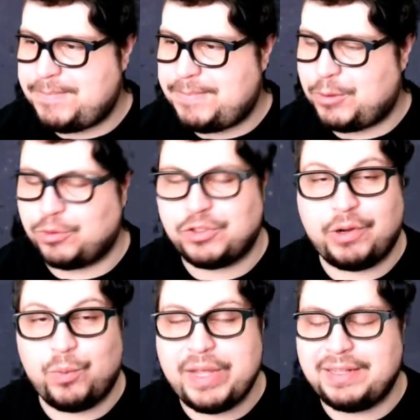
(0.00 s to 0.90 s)
Or
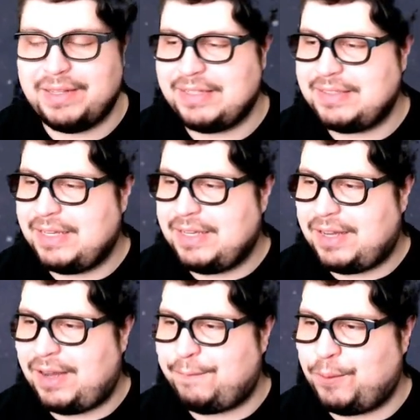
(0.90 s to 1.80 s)
sorry, Wiglet.
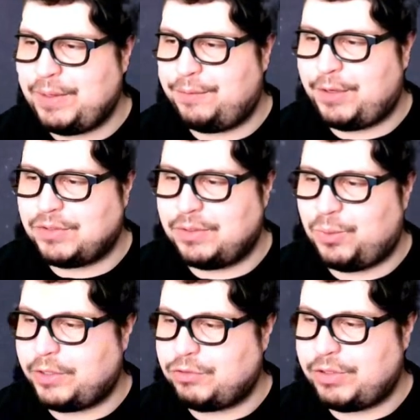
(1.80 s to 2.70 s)
For when it evolves into
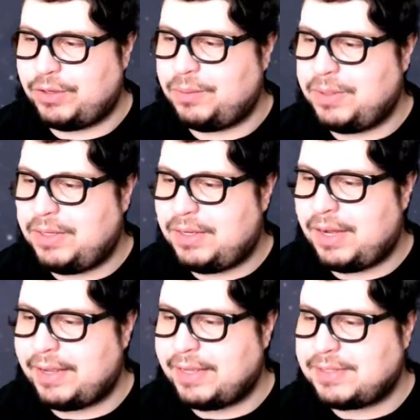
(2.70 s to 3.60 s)
Wugtrio.
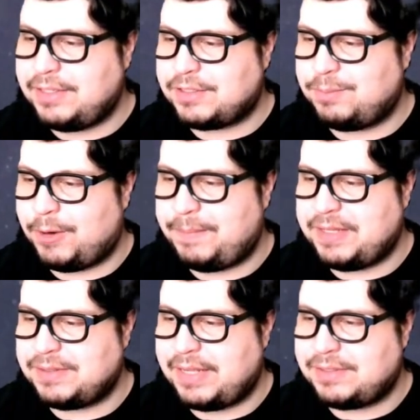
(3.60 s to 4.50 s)
I guess that is smart
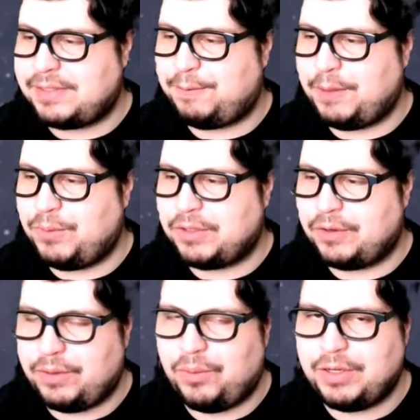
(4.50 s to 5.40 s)
because that's definitely what they're
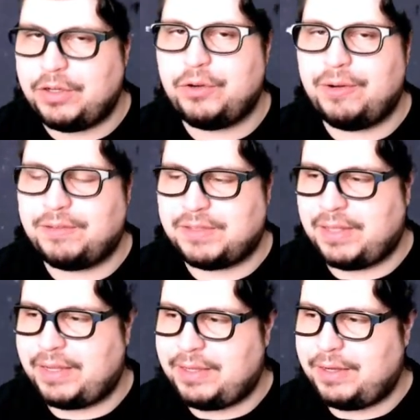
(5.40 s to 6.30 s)
going to want to do. It's
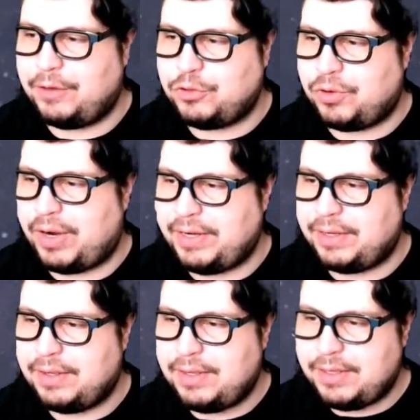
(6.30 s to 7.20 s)
like, try
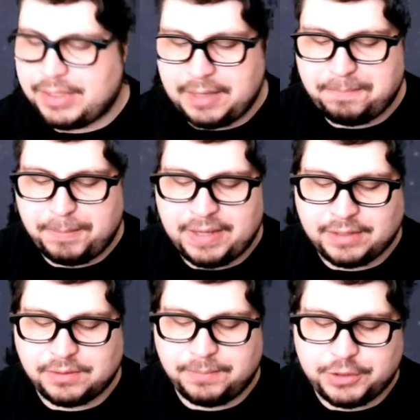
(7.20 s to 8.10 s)
to keep
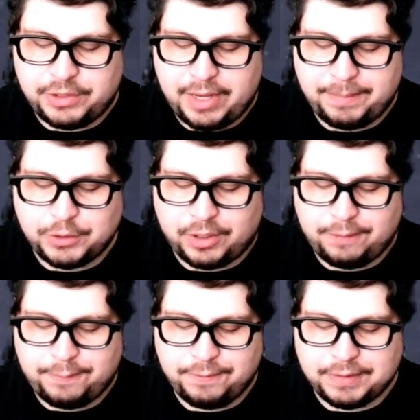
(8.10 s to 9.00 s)
as much damage
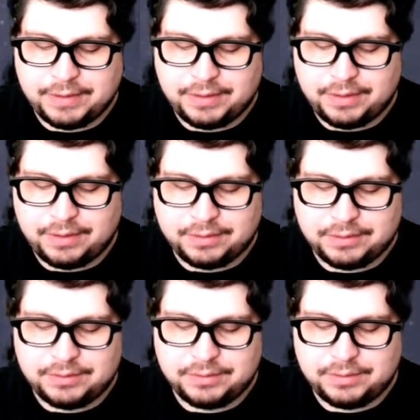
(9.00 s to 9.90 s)
off of
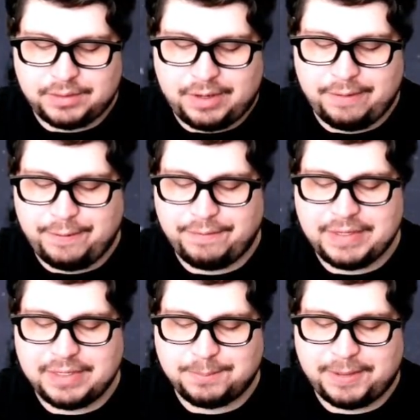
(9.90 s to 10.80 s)
off of it
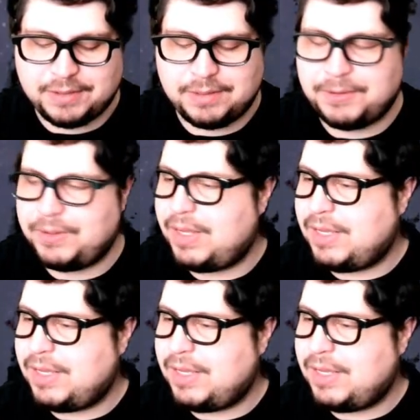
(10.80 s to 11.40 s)
as possible.